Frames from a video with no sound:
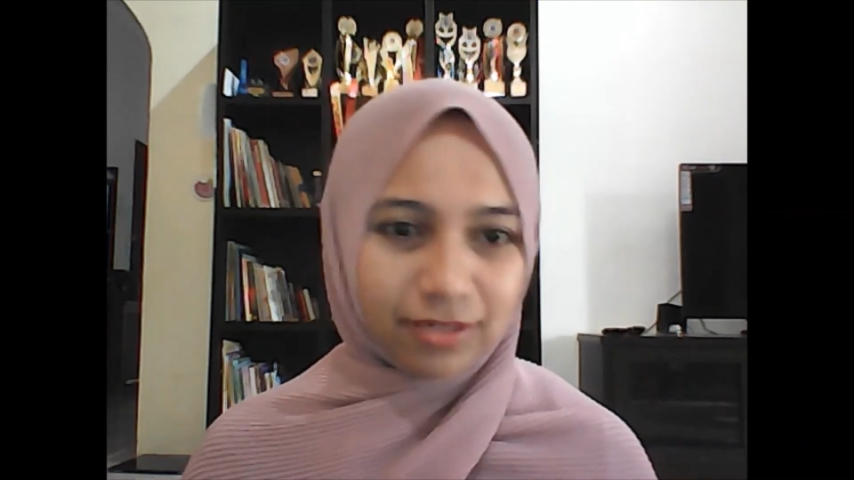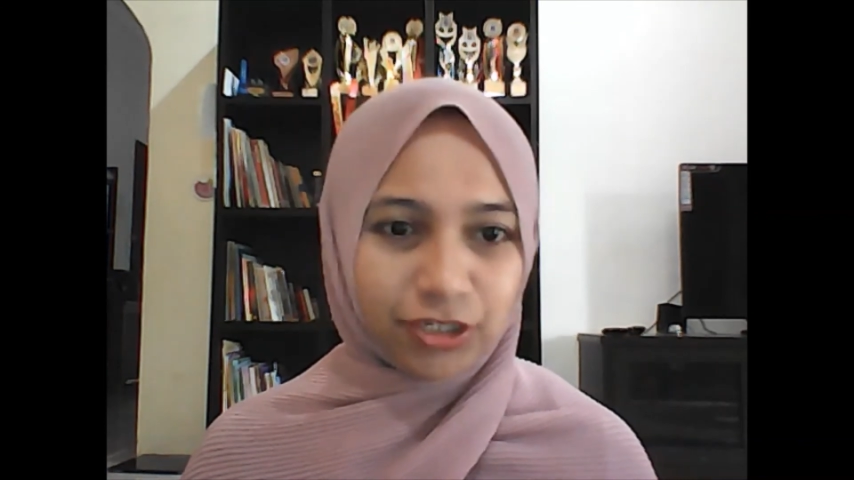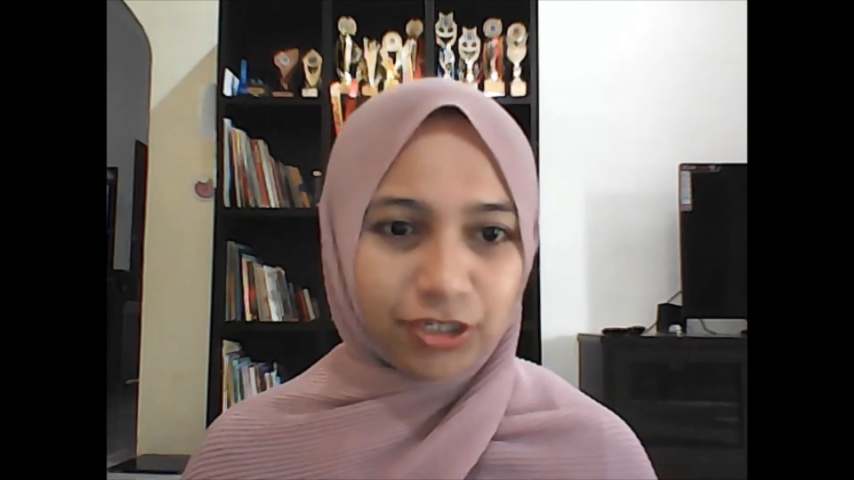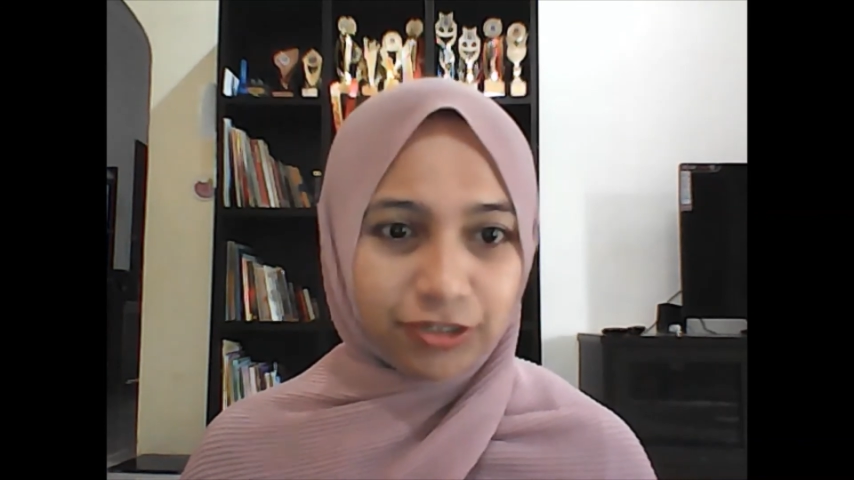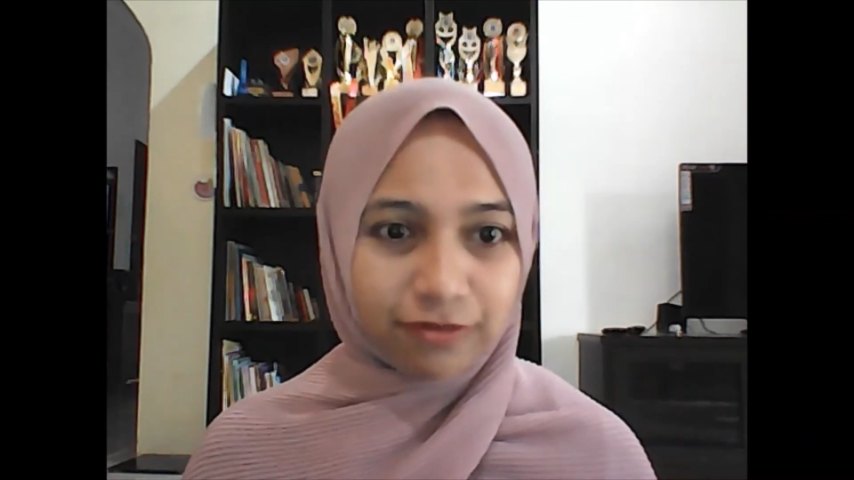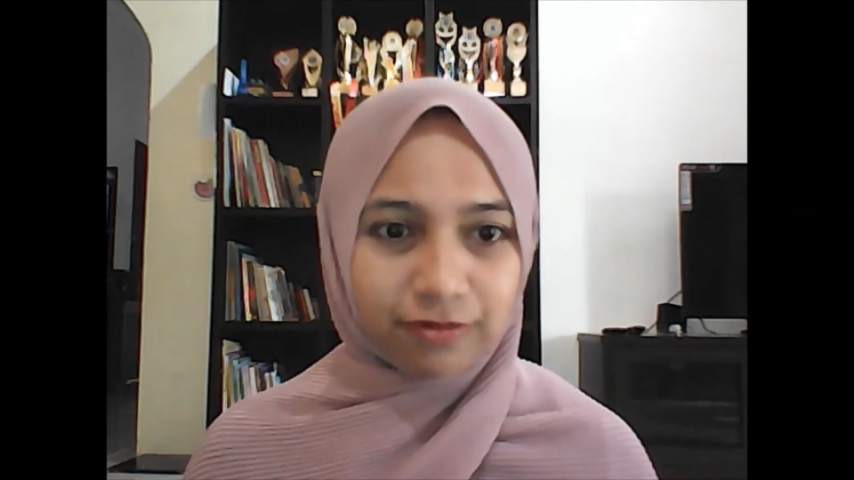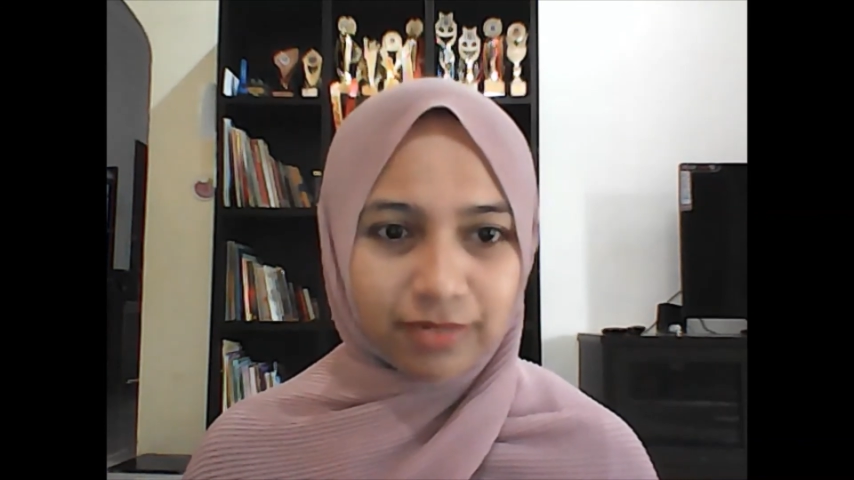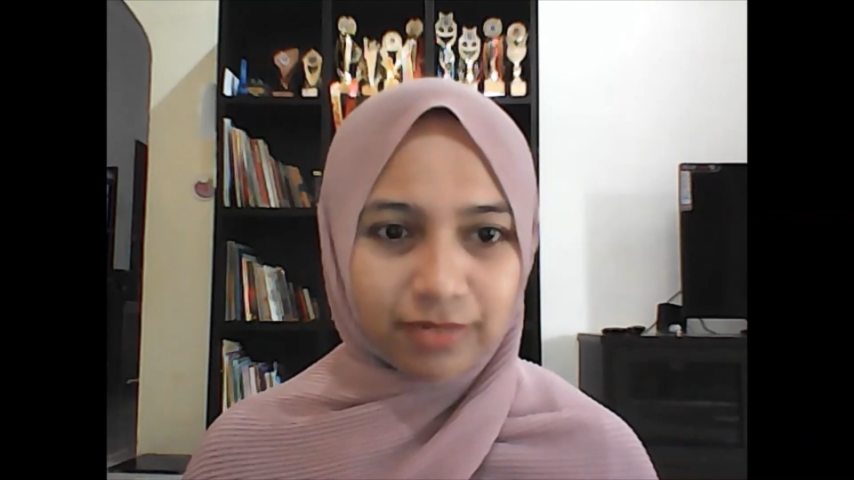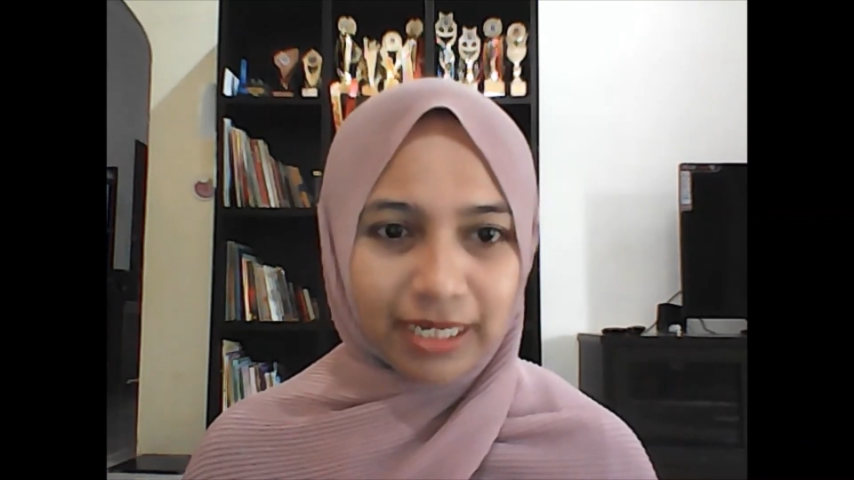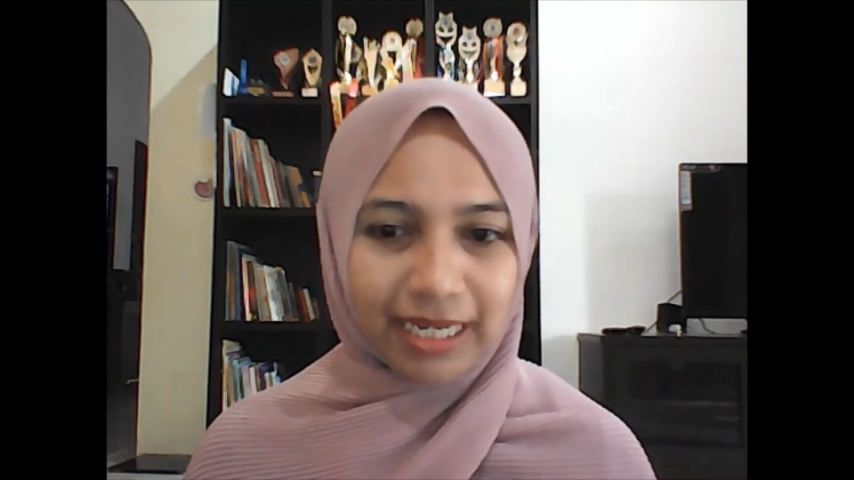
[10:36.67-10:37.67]
you
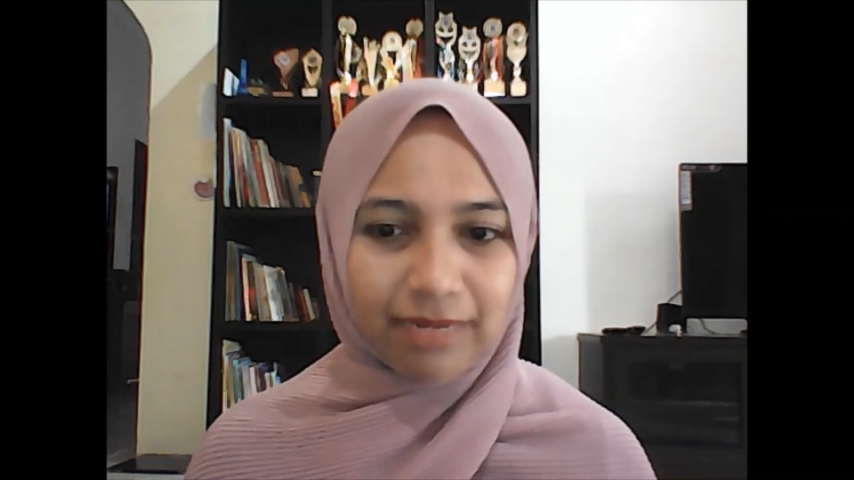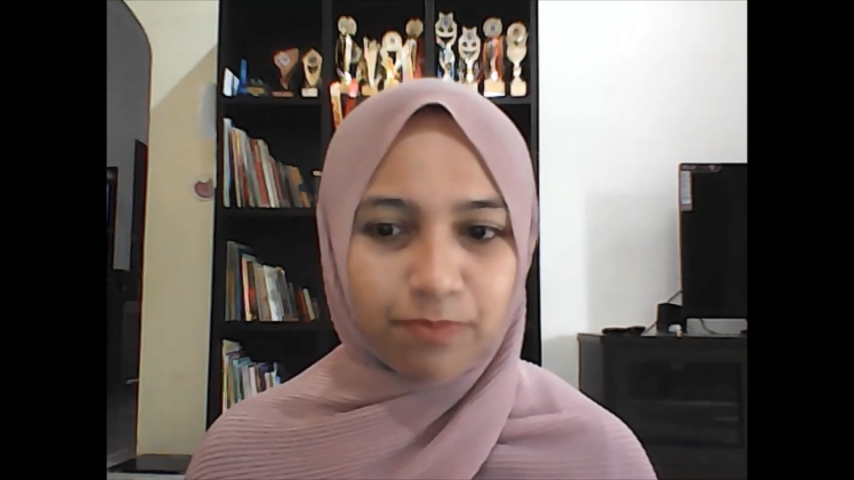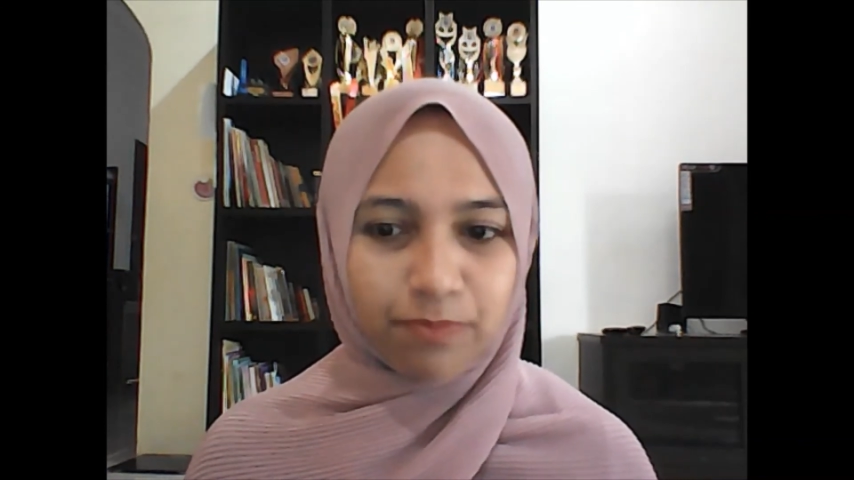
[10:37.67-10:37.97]
in